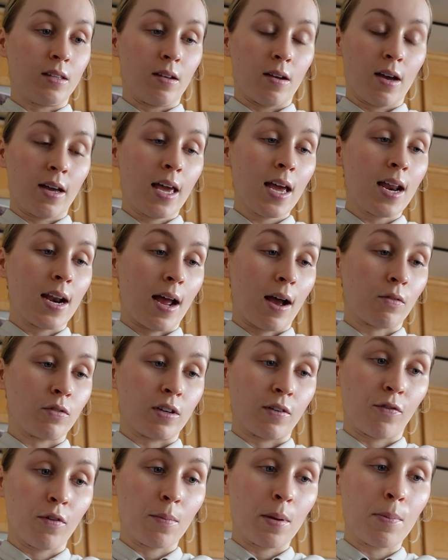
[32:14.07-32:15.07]
again how
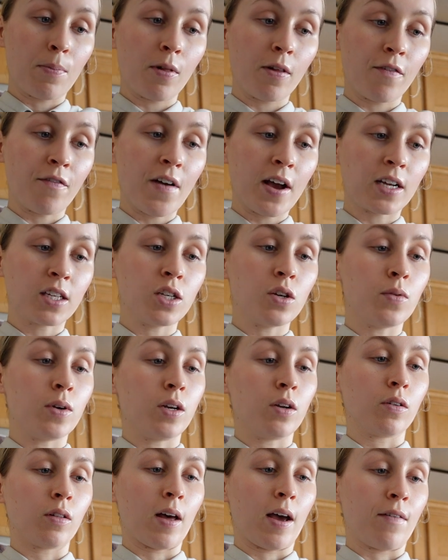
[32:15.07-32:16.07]
different people affect you in
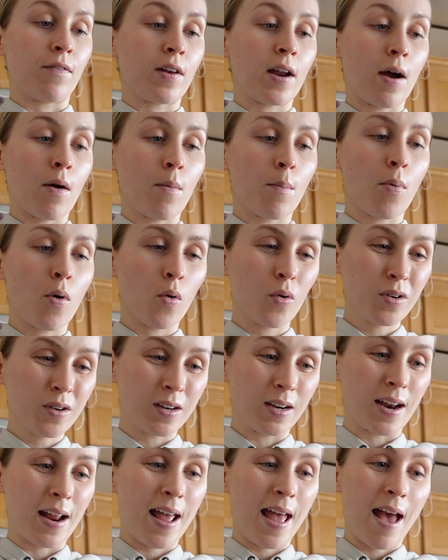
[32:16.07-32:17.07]
your life and how
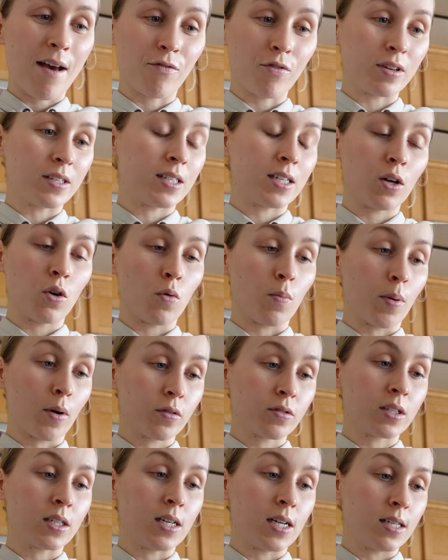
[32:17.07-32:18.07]
important every single
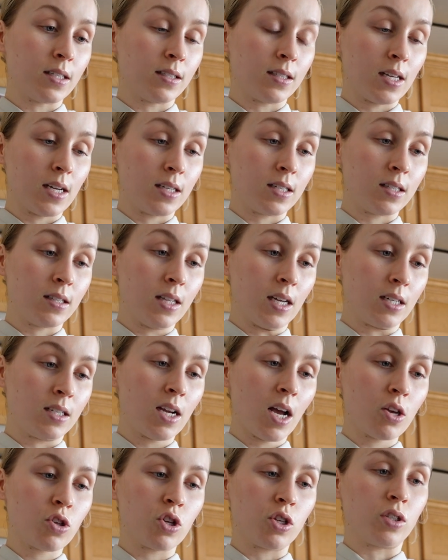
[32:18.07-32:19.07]
person is that
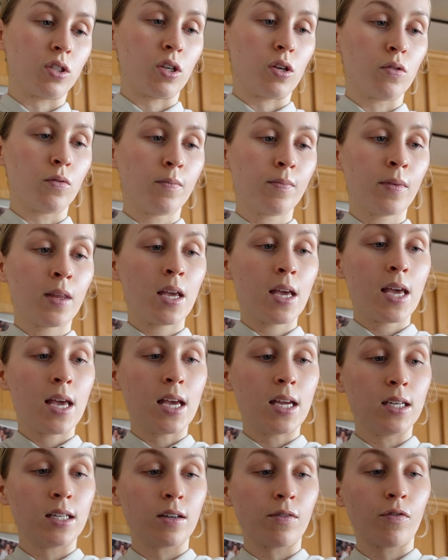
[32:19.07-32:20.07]
touches you
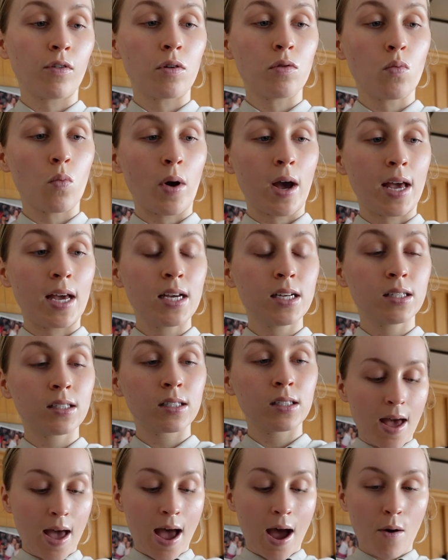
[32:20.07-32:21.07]
in different
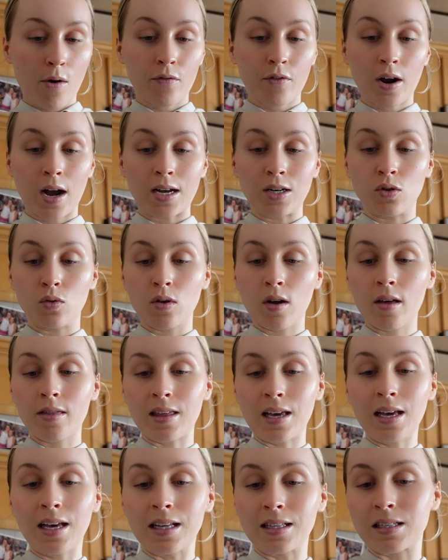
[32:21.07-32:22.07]
ways. However, I do not
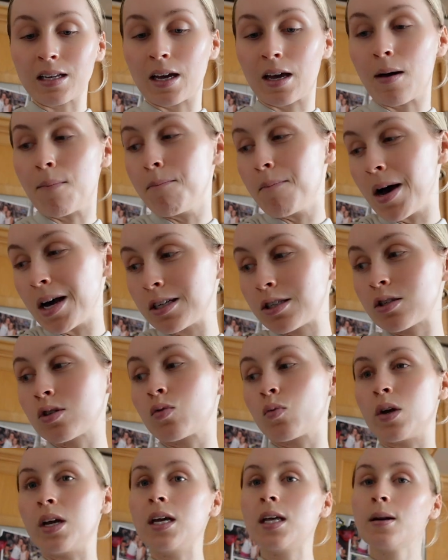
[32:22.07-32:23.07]
think it's like a must
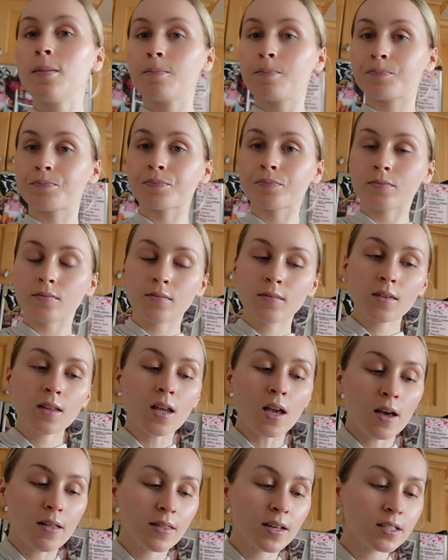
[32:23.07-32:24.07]
read
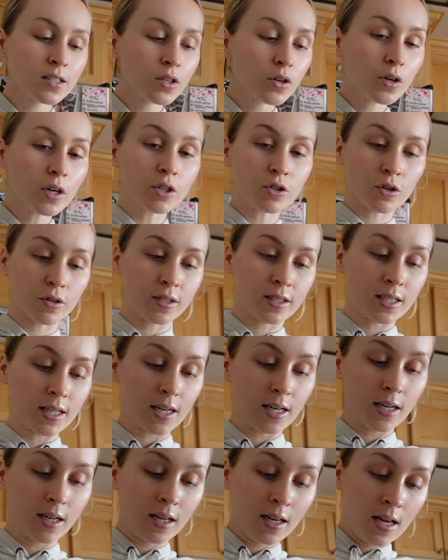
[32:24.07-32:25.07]
unless you're
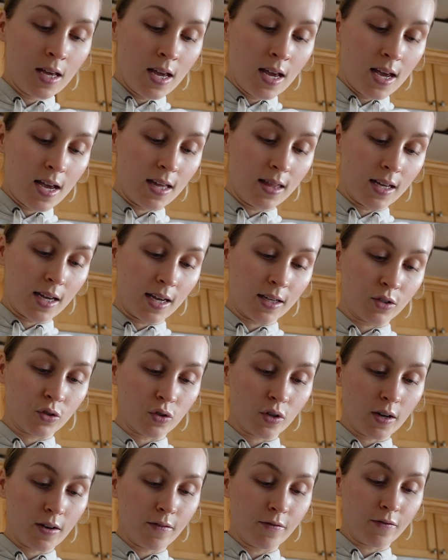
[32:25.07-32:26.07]
interested in the
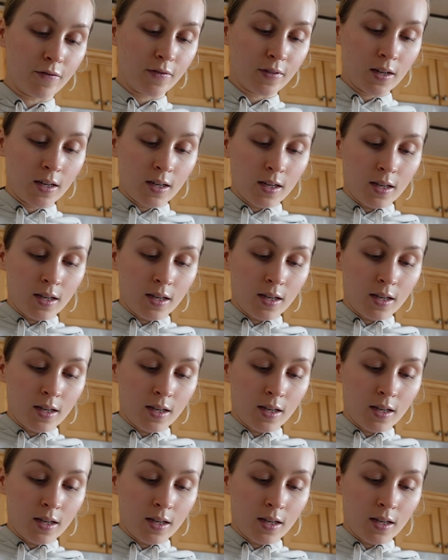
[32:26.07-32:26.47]
history of